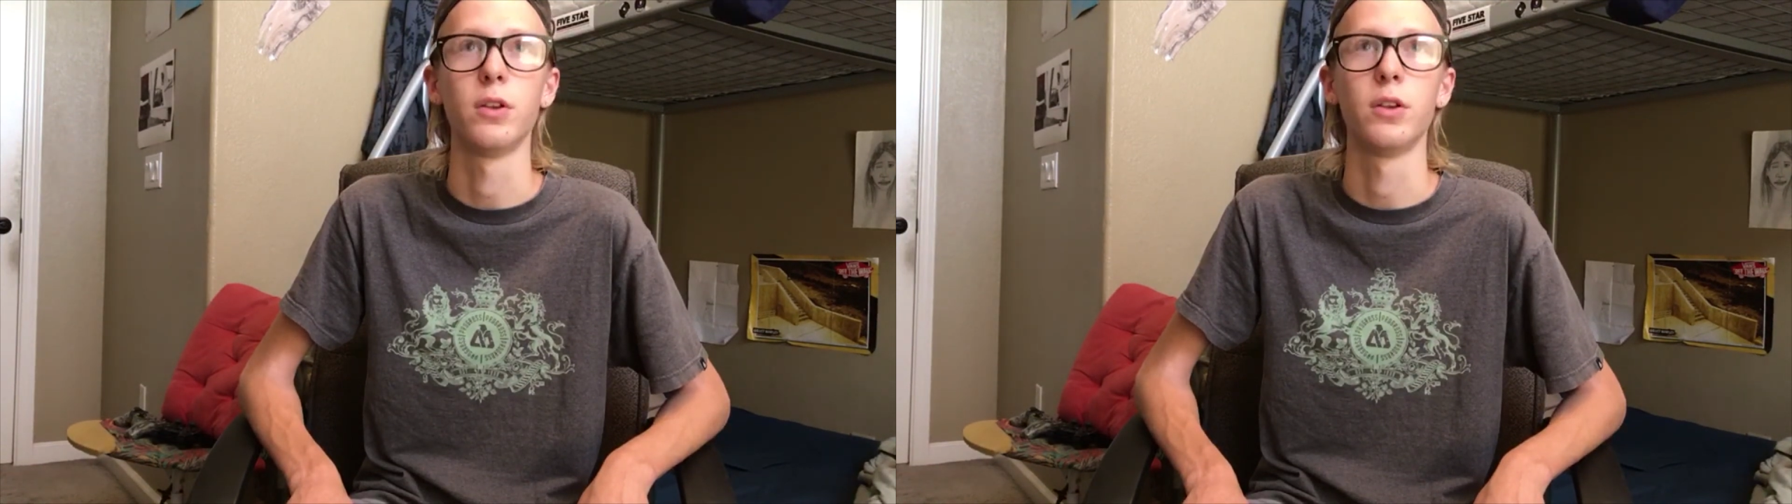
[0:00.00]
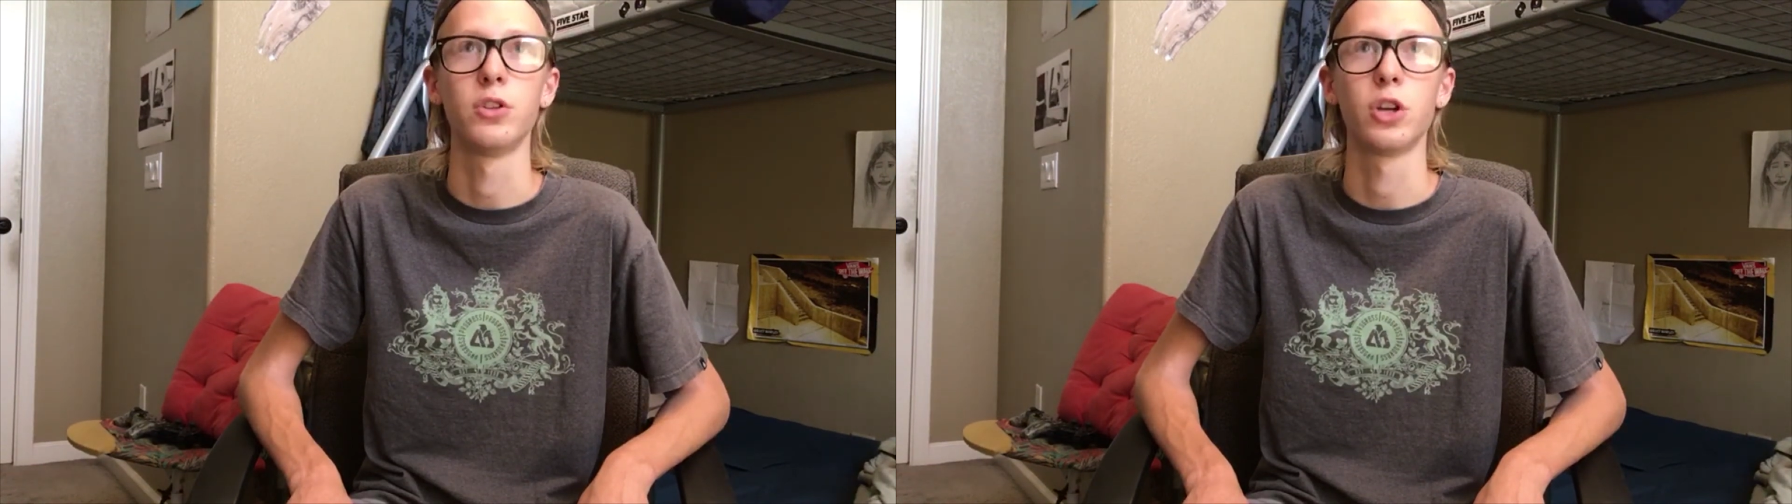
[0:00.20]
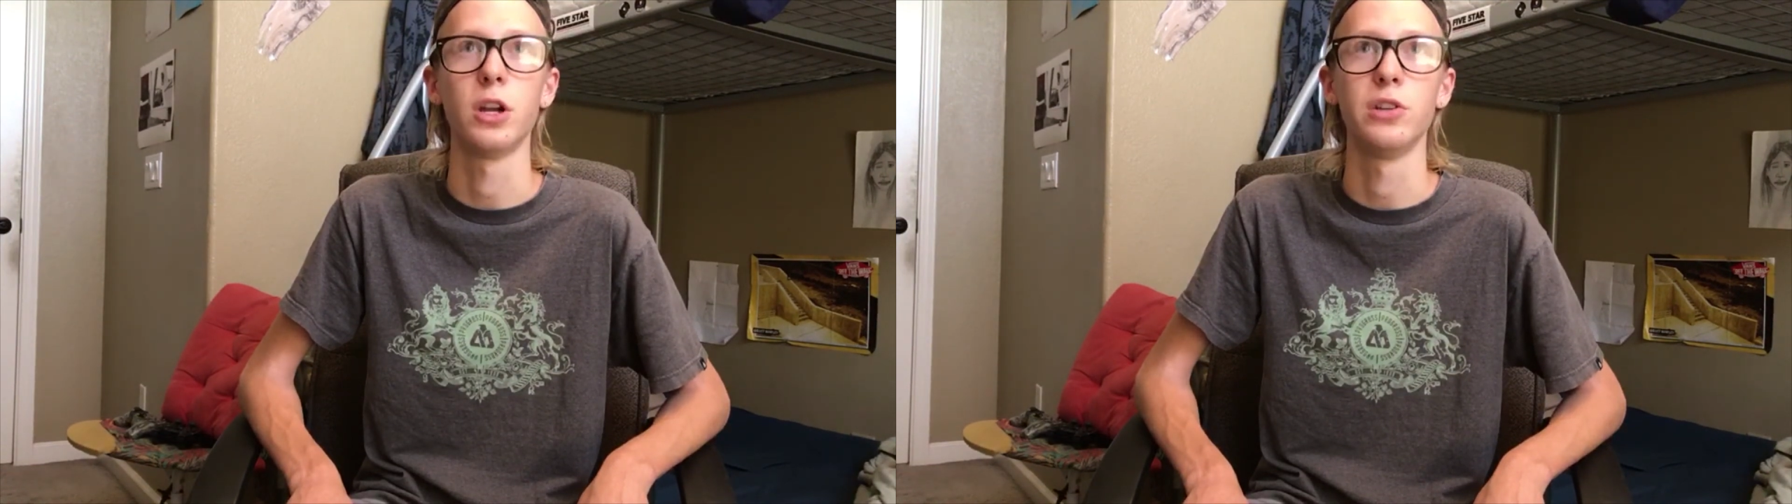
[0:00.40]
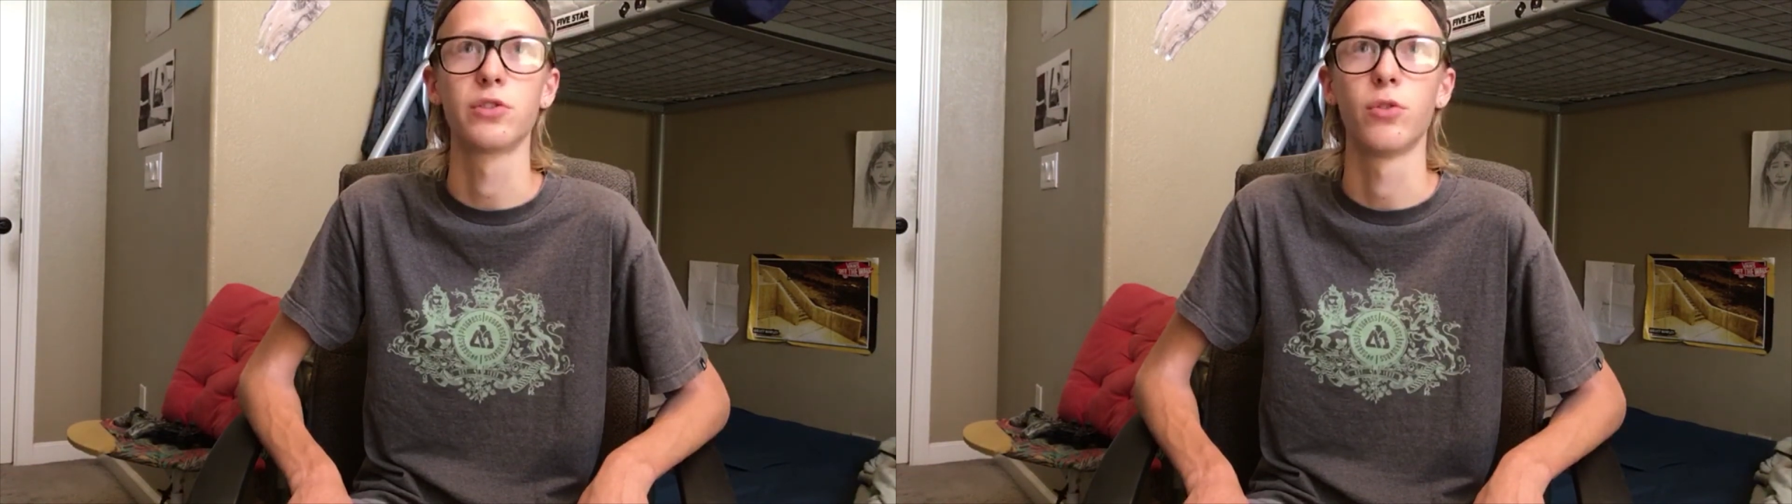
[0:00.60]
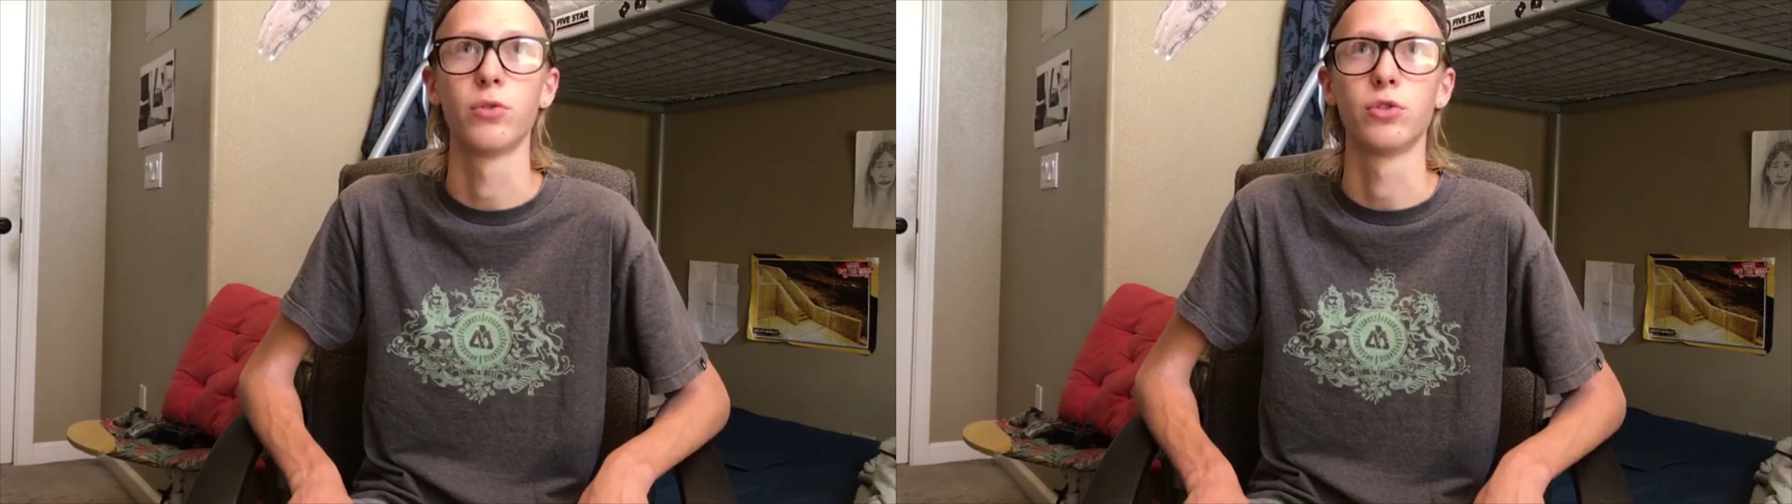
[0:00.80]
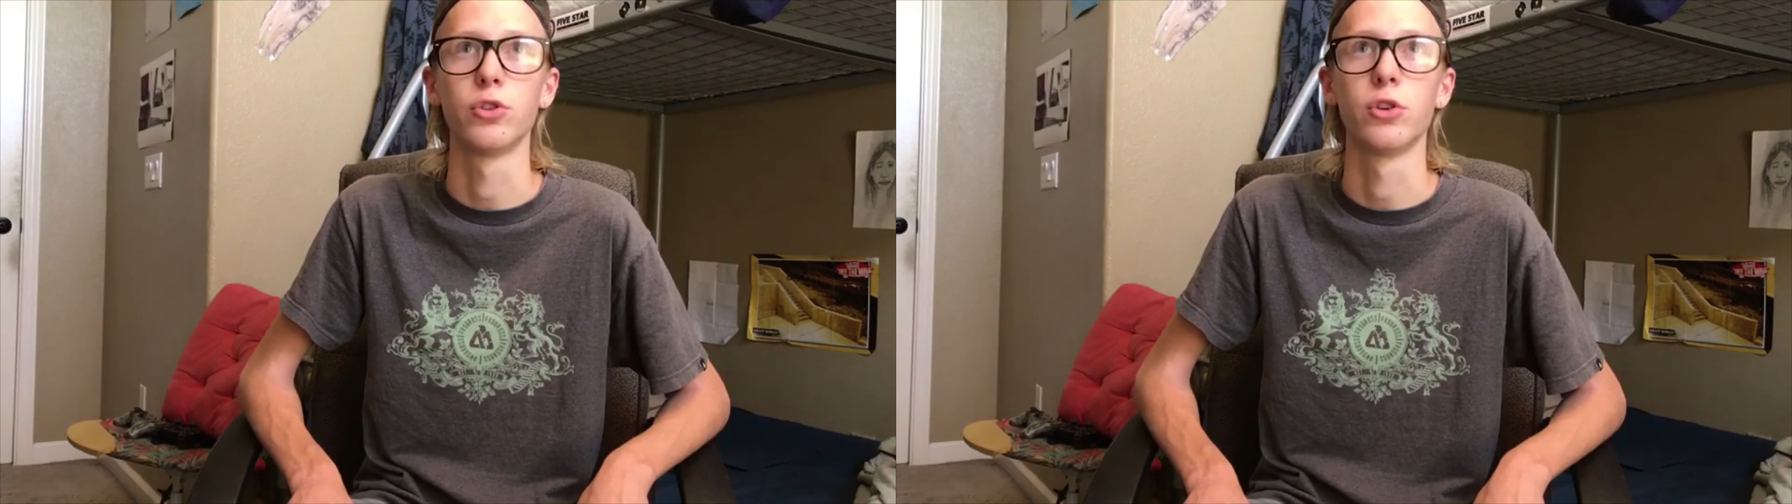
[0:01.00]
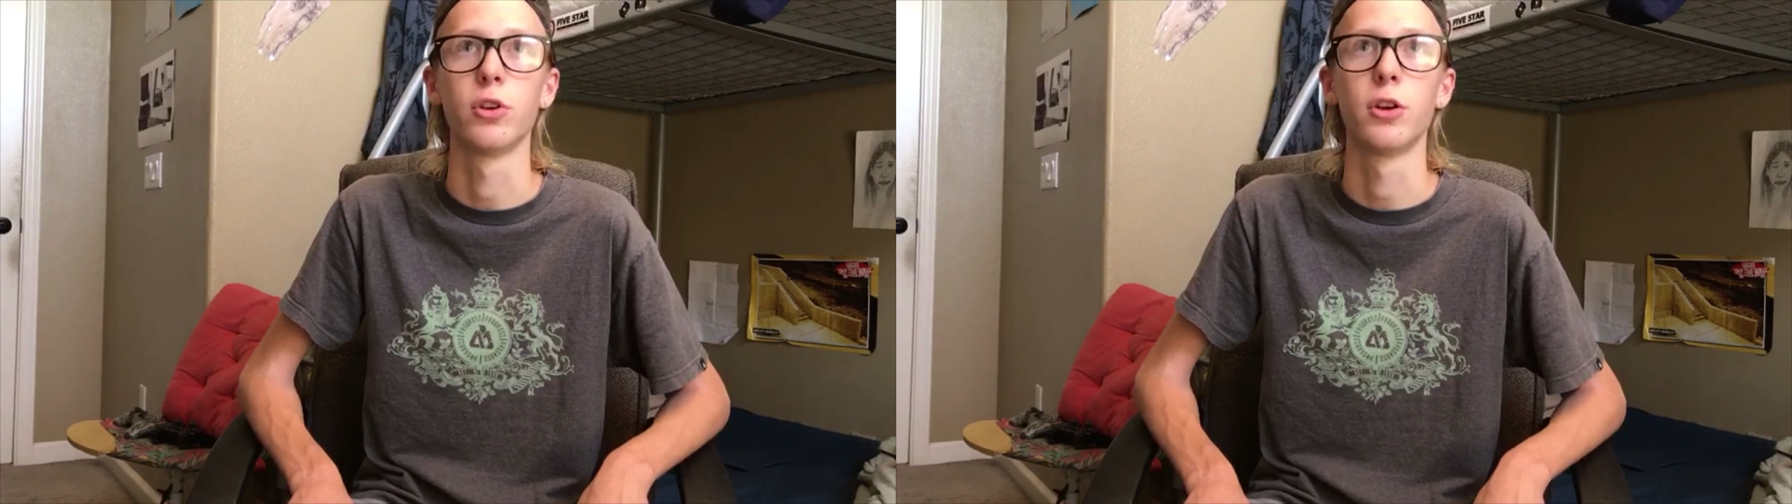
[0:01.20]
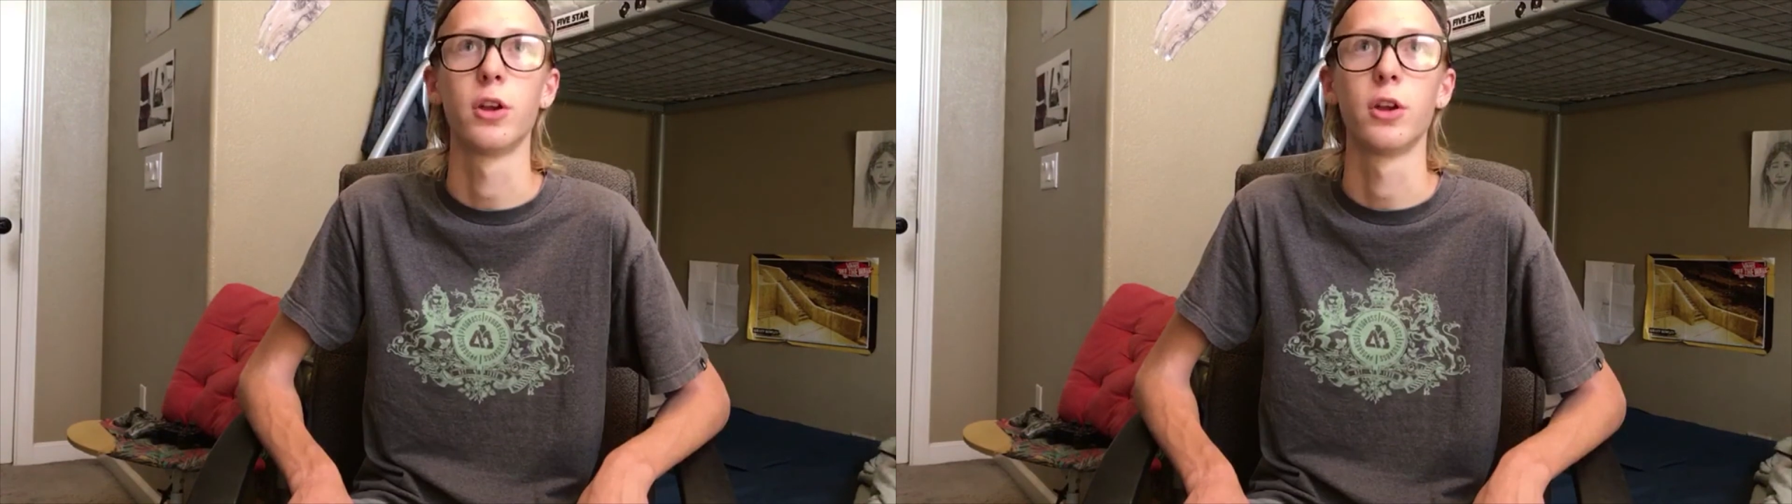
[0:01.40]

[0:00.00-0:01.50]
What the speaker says: the Chinese culture